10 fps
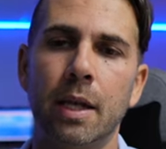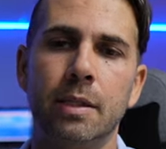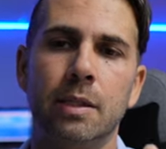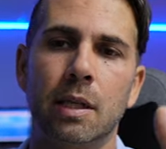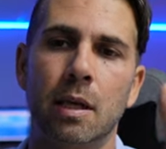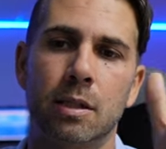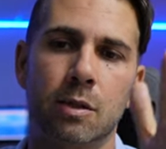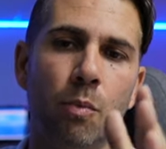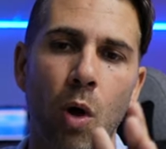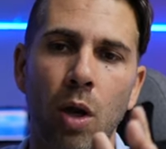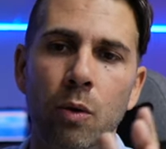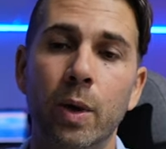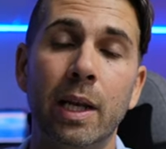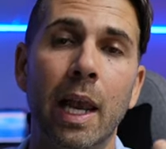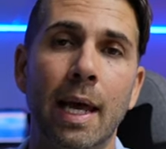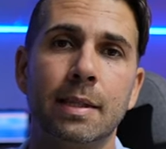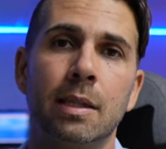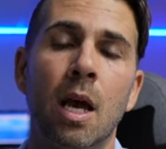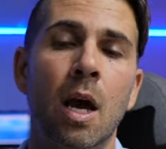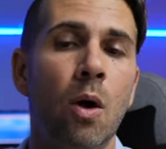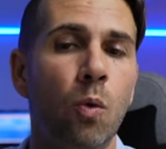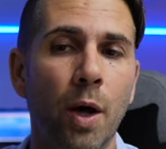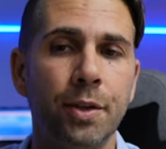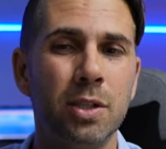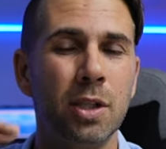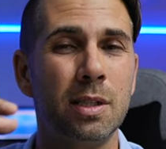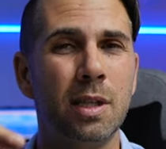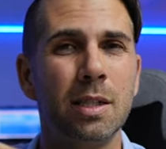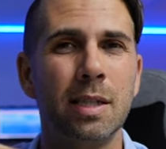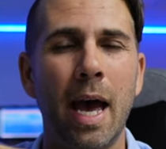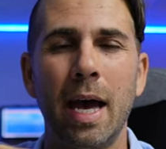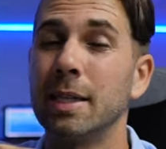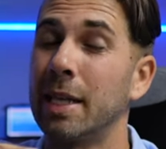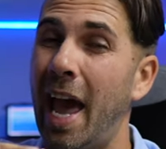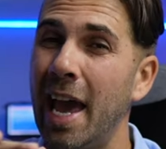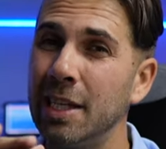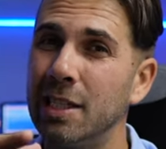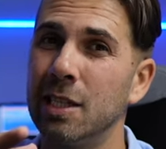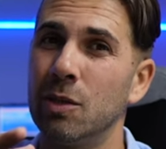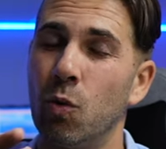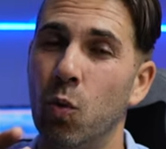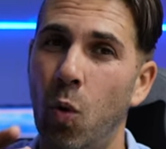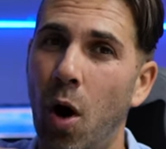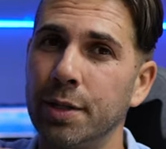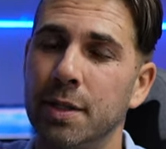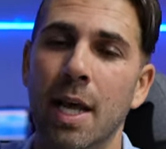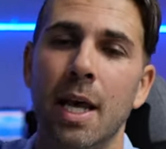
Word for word: and it's smaller with less wattages. This has 80 watts.